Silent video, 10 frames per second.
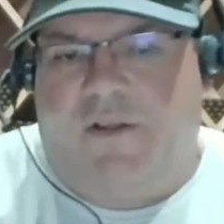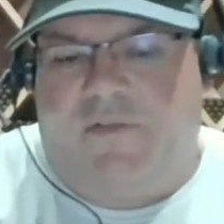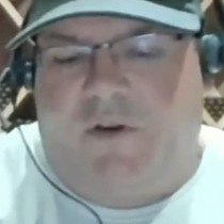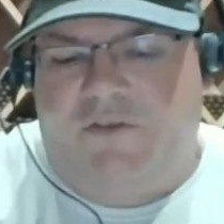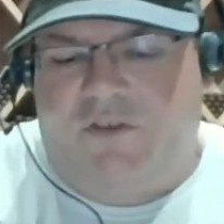
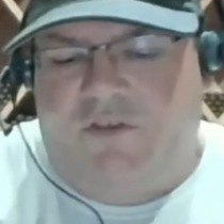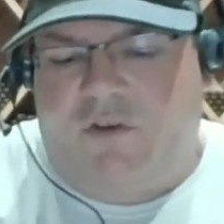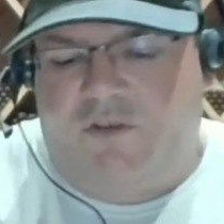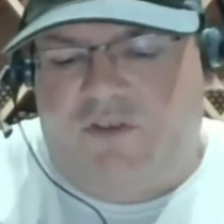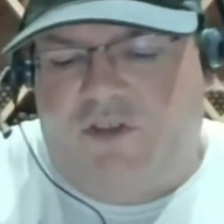
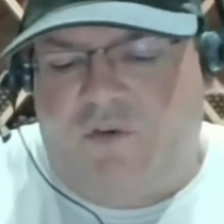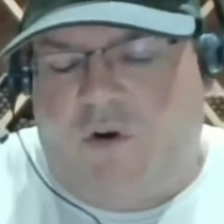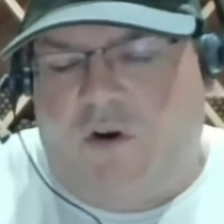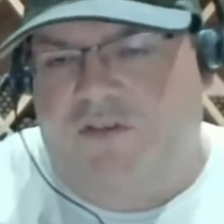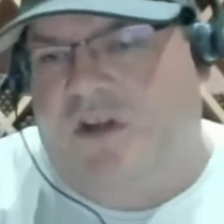those those
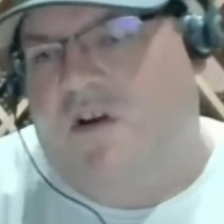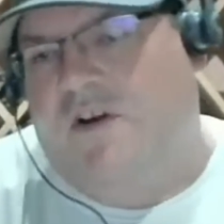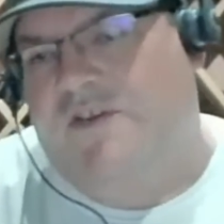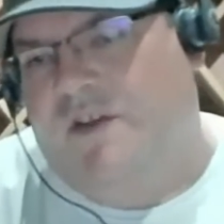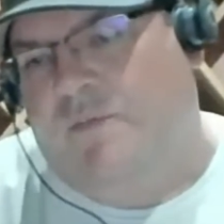two are
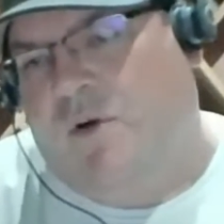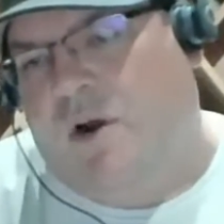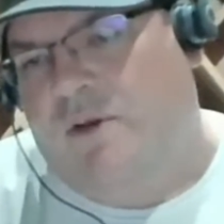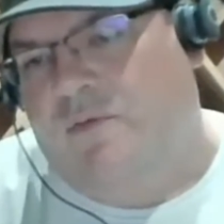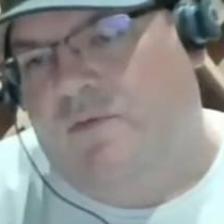cigars that
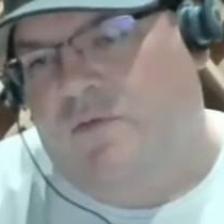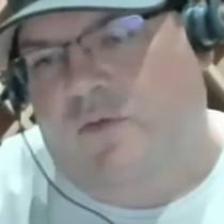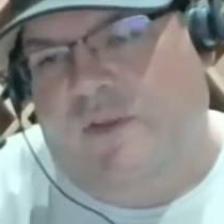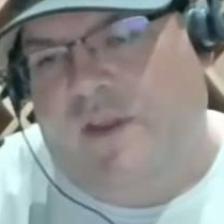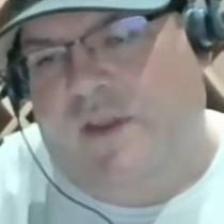probably
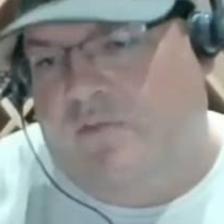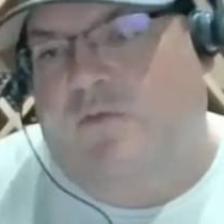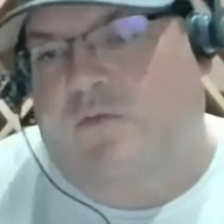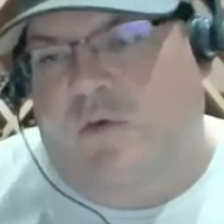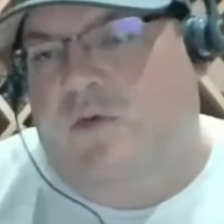that
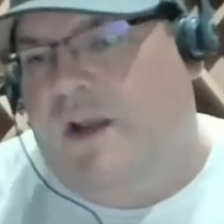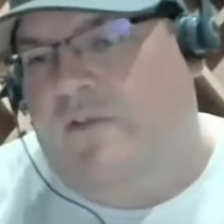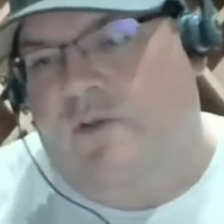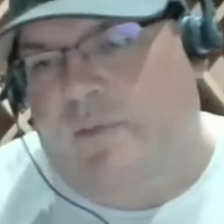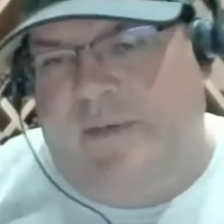won't
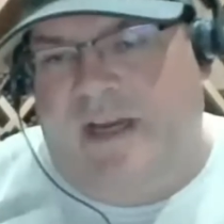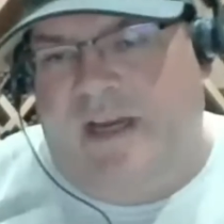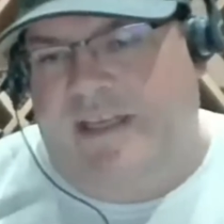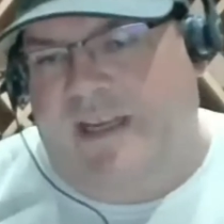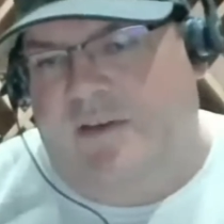ever be made
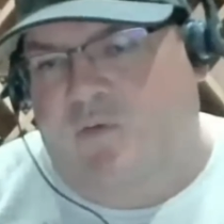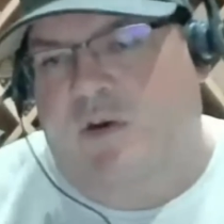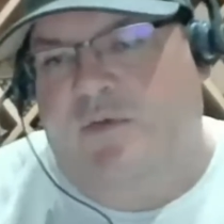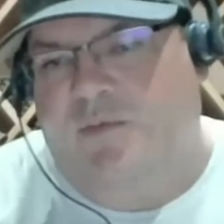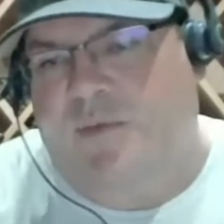again.
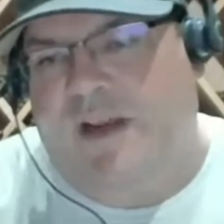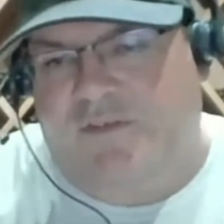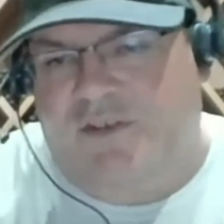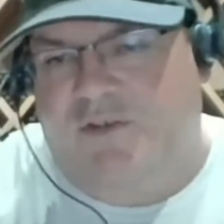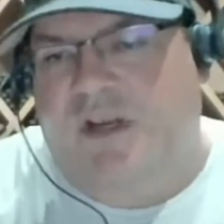One was made
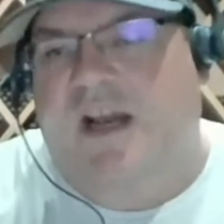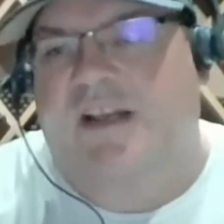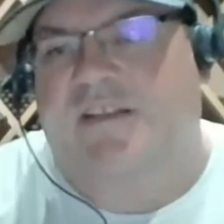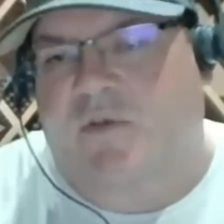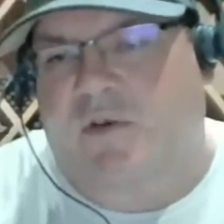for two
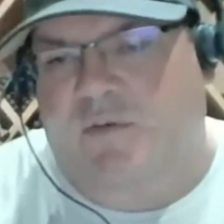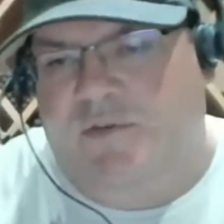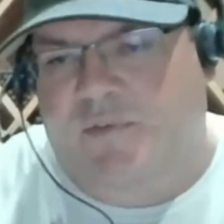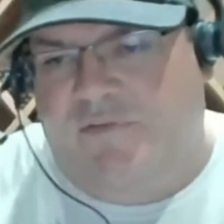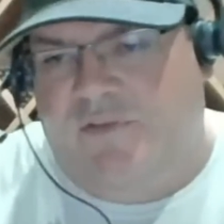guys, and one was
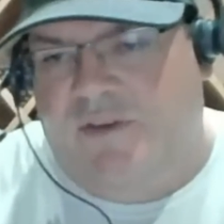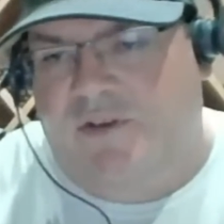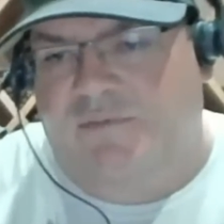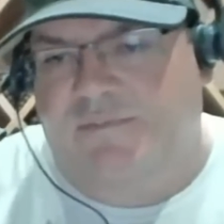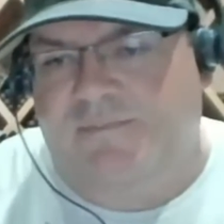made for
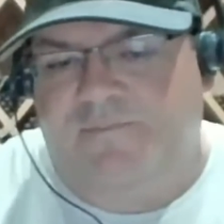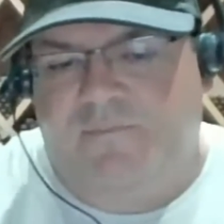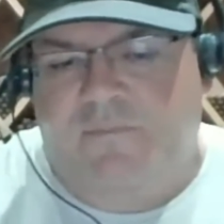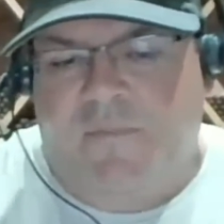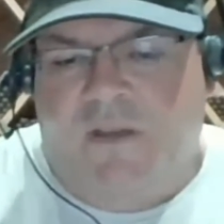you.
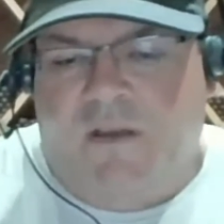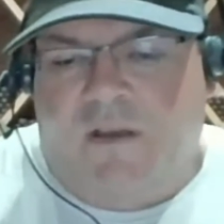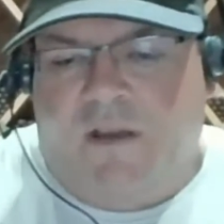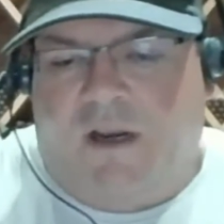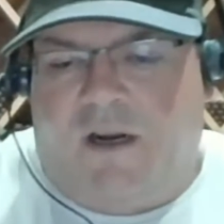
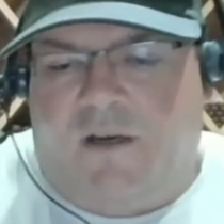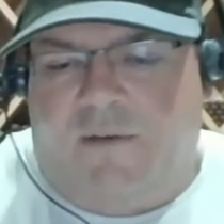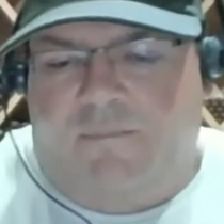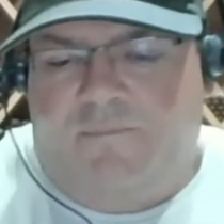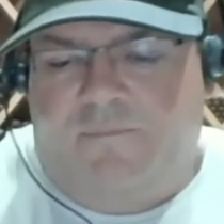
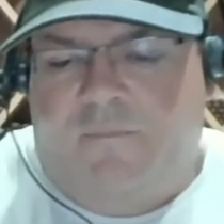Um,